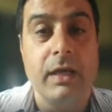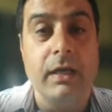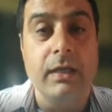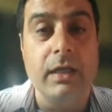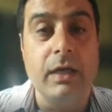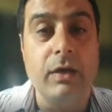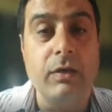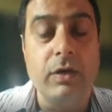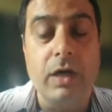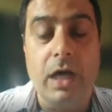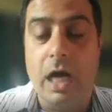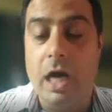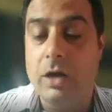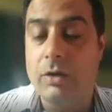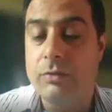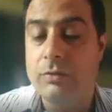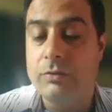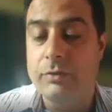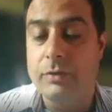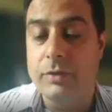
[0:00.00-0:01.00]
Now,
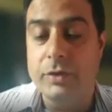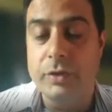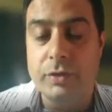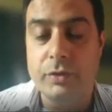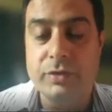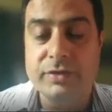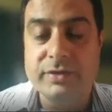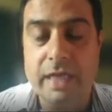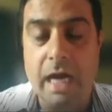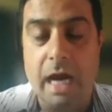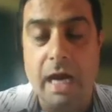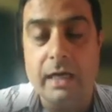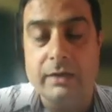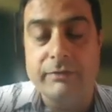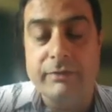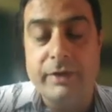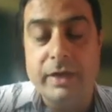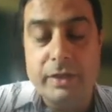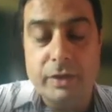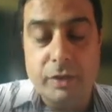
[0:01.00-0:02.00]
how you start
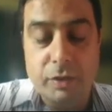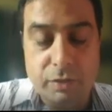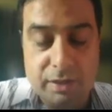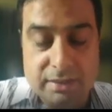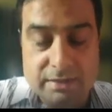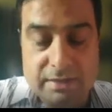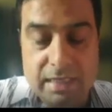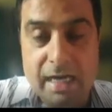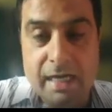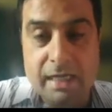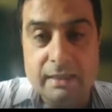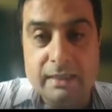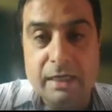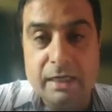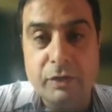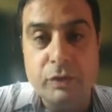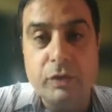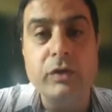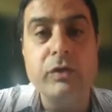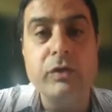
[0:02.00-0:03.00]
when you decide that you're